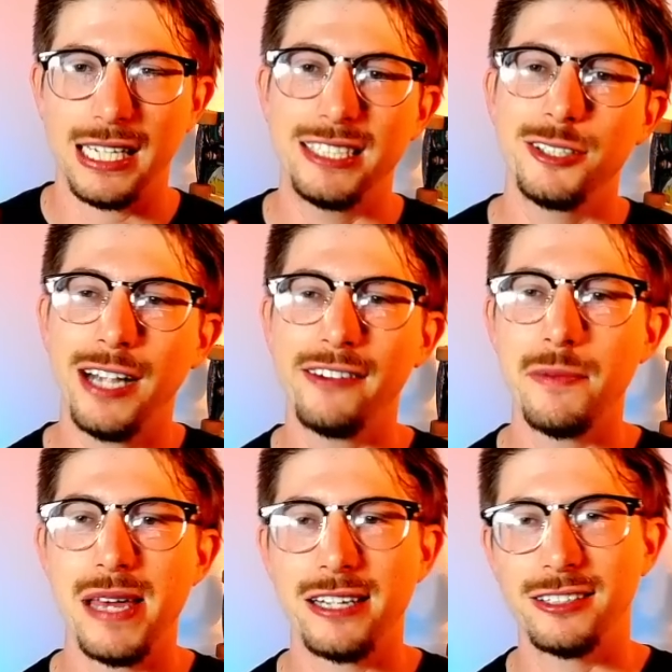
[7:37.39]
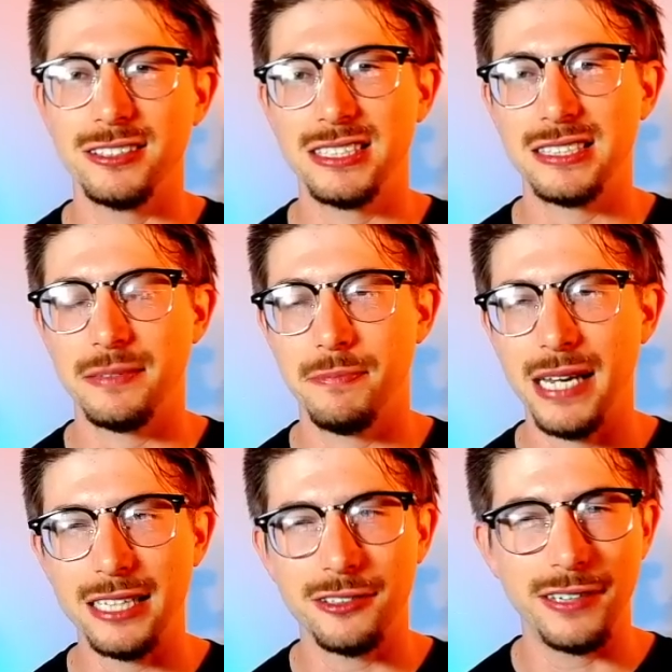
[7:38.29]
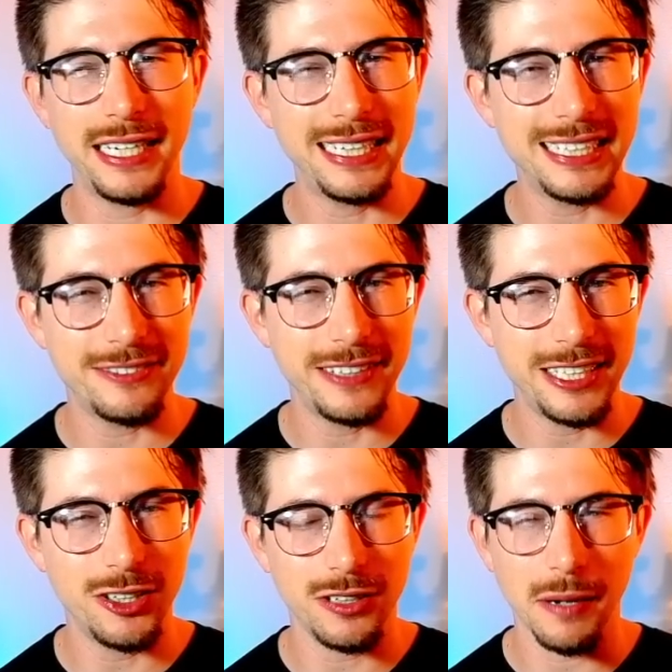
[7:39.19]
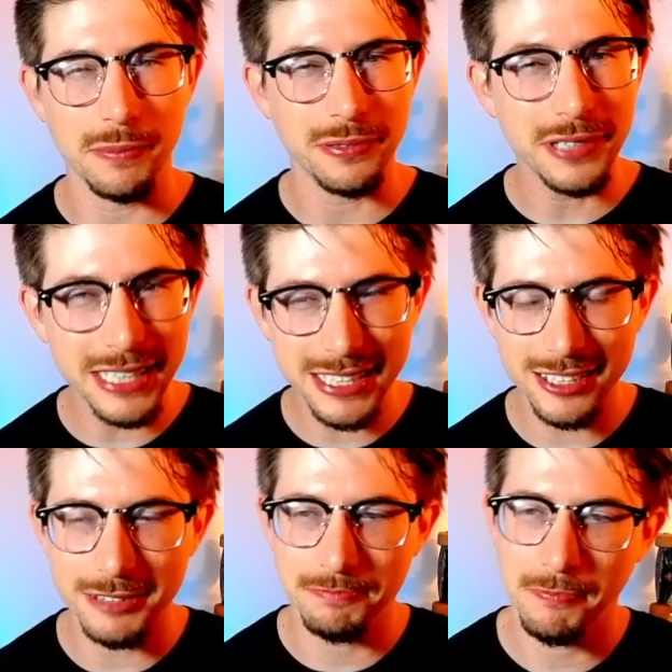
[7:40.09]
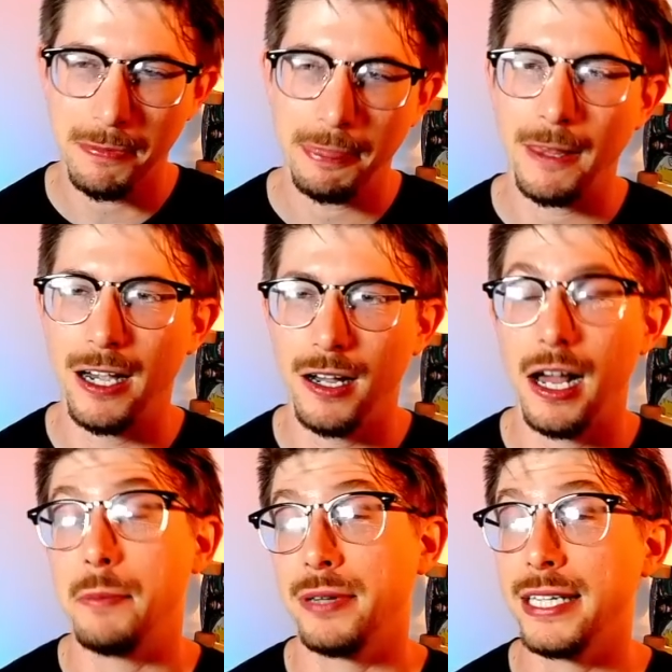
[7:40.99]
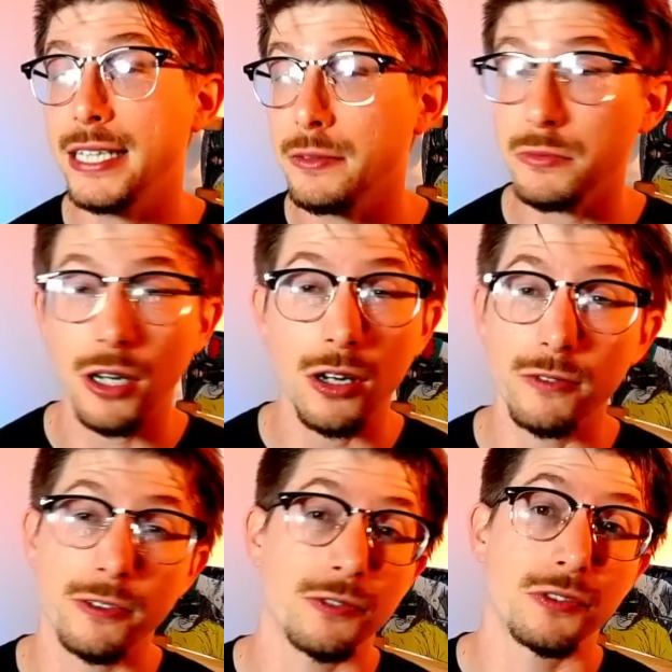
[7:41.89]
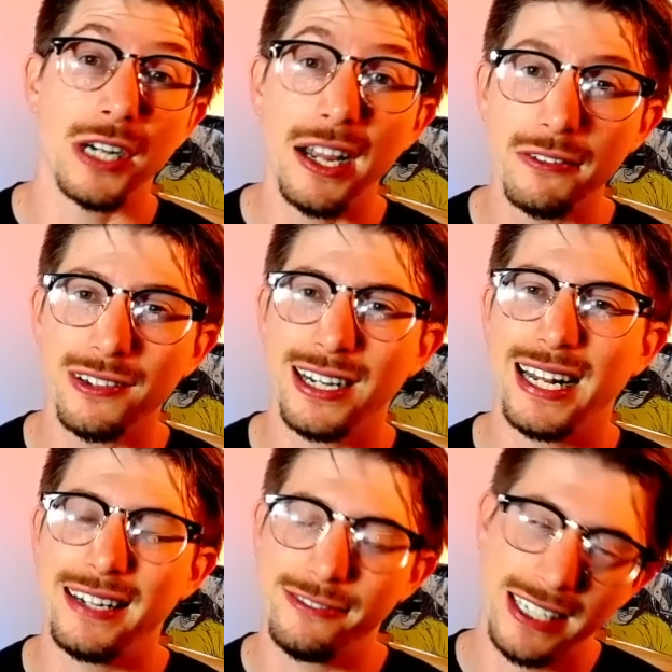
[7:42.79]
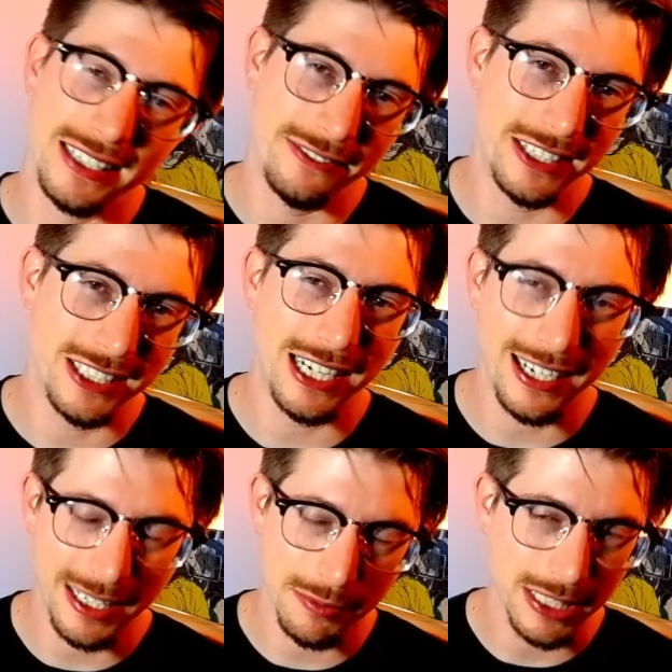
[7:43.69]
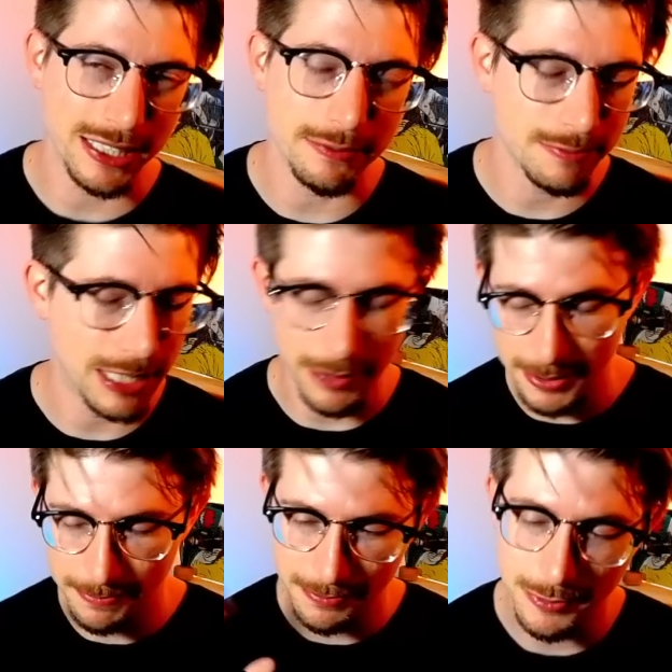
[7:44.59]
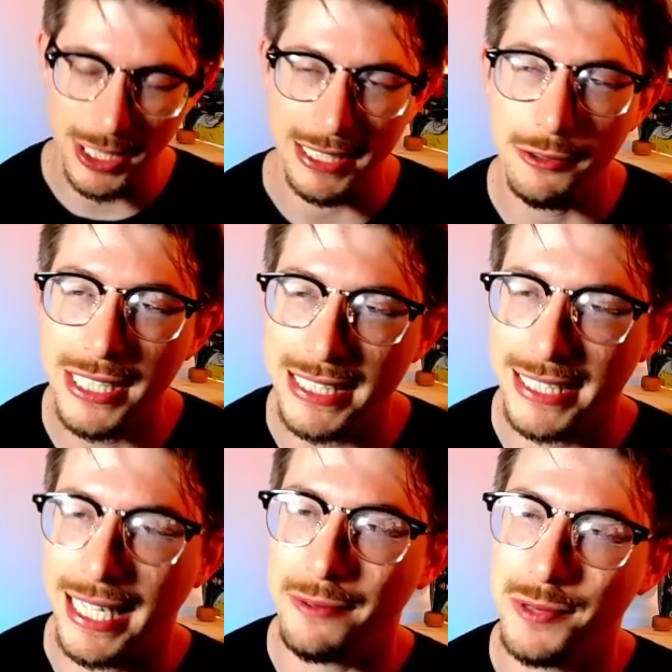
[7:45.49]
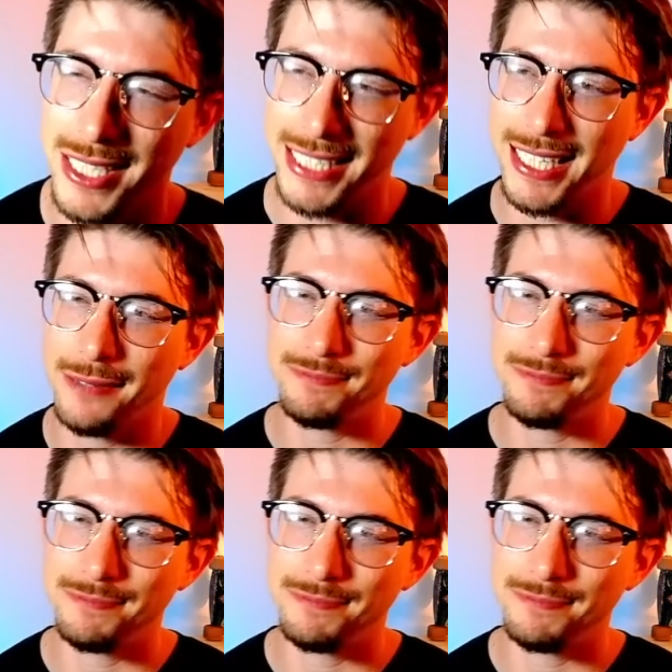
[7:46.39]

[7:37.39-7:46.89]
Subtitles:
I do have a Metagross battle in this video. I'm pretty sure. I played them wrong for forever, and I finally figured out how to play them. Anyways, we'll get to that. We'll get to that.